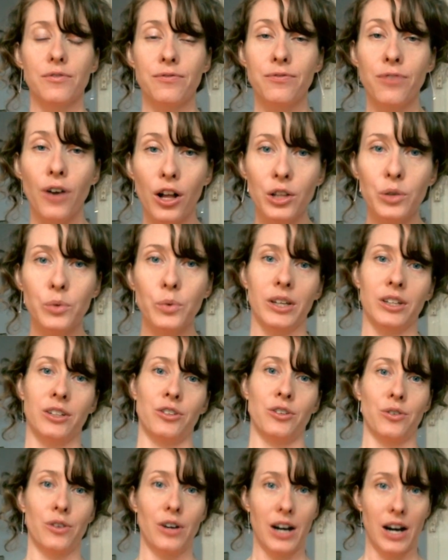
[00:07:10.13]
following
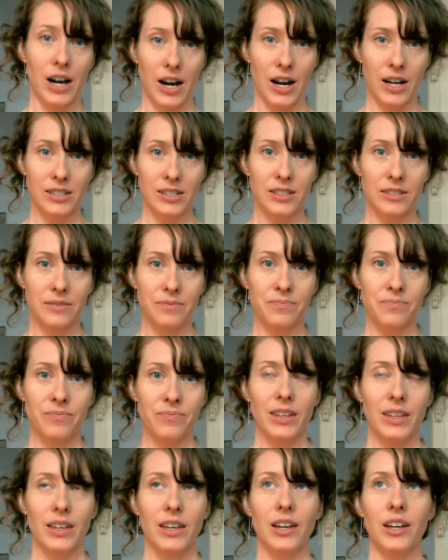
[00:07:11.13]
your heart,
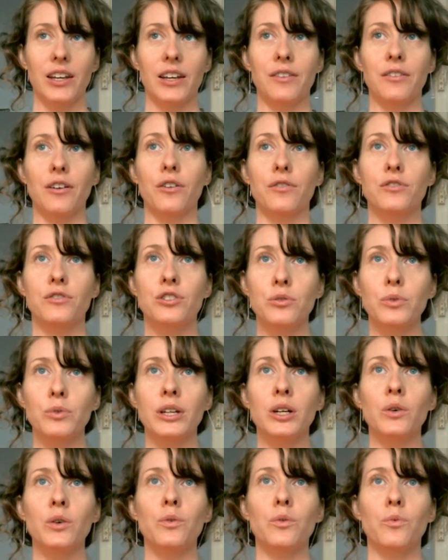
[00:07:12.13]
of
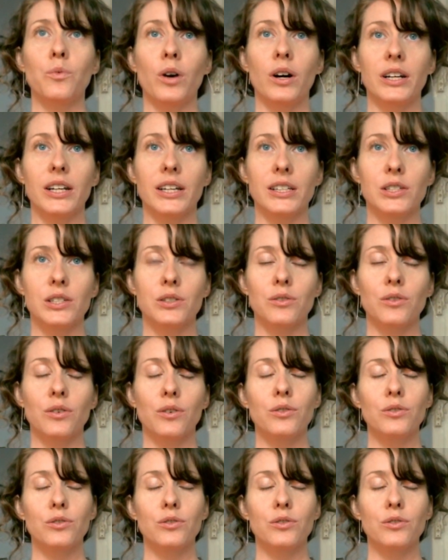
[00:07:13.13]
doing what is